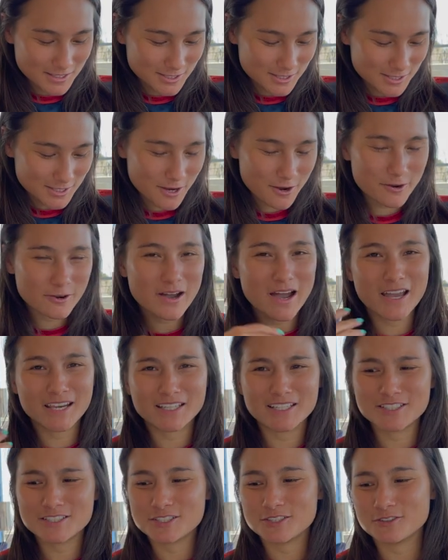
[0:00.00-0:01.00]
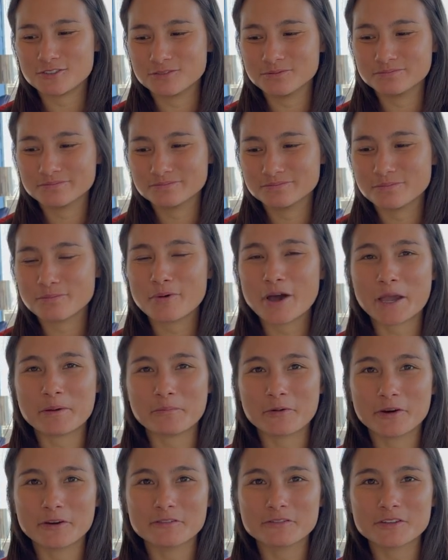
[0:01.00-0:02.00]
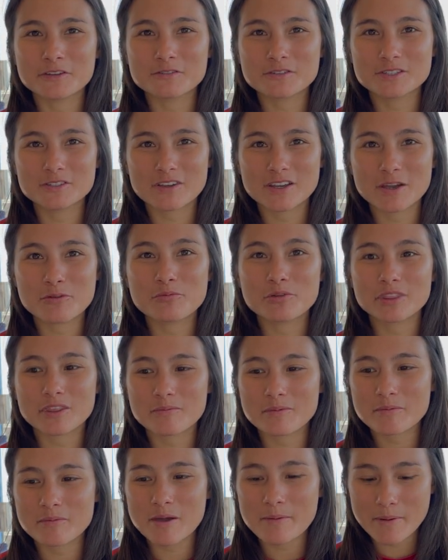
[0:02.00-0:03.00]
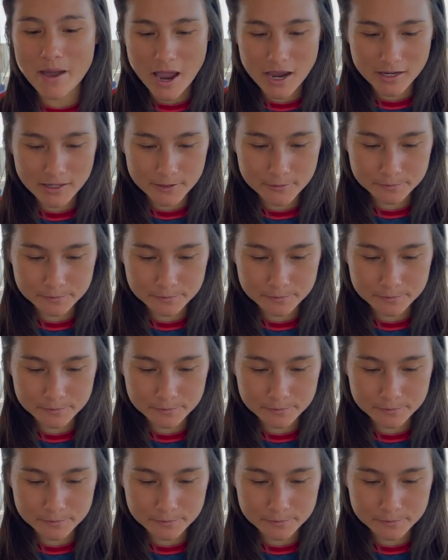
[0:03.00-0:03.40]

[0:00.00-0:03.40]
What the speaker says: So I need to buy more of those so I can put them in my pack.